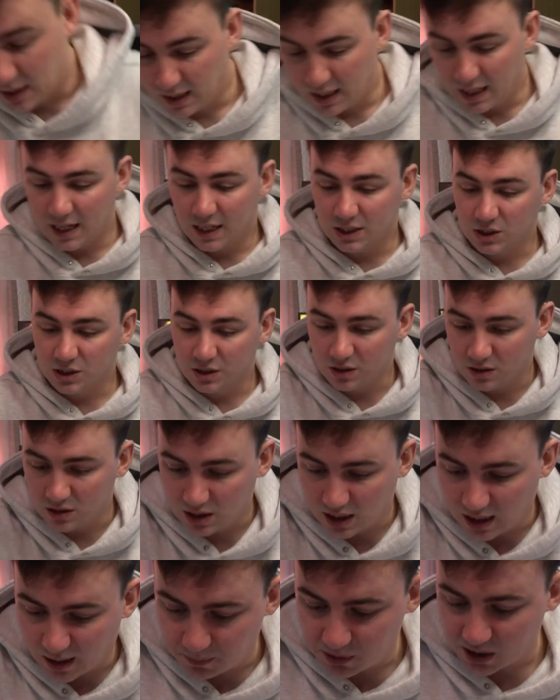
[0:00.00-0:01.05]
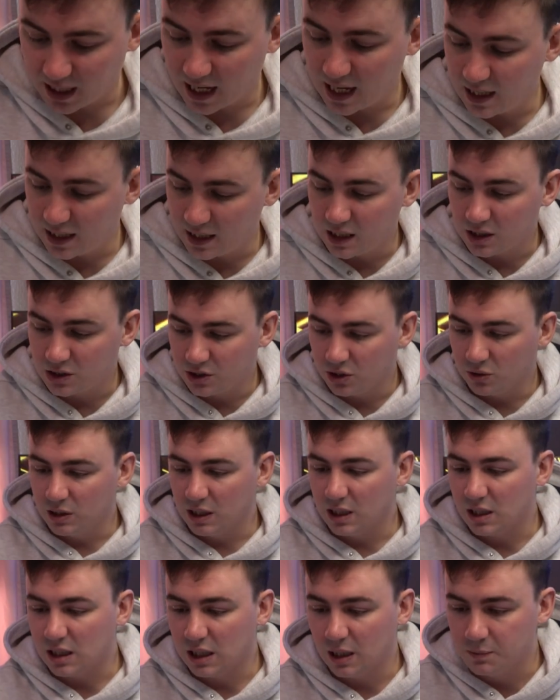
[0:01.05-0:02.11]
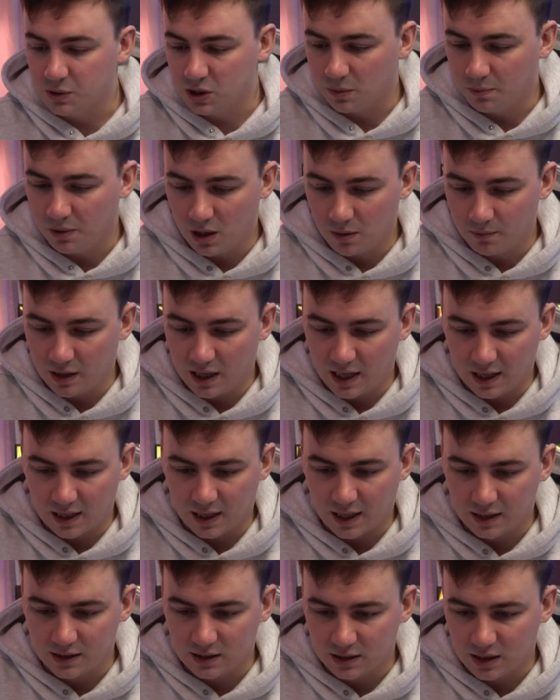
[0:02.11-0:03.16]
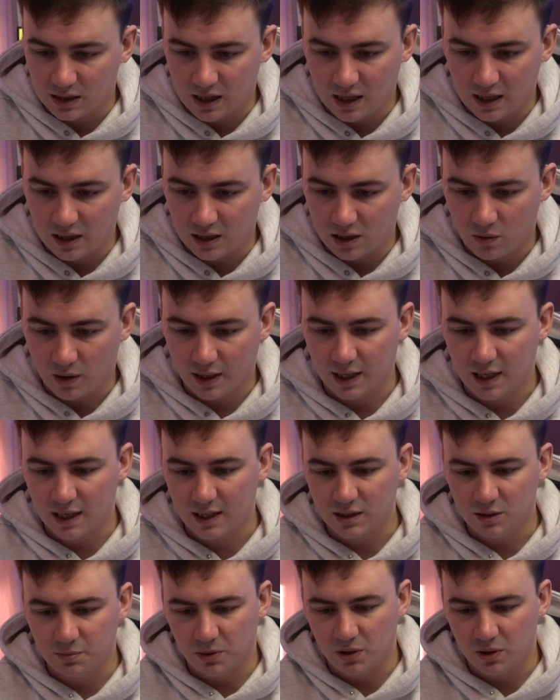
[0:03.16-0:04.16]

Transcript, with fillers: Yeah, just clips together. There's two little clips at the bottom there. Gets together quite nice.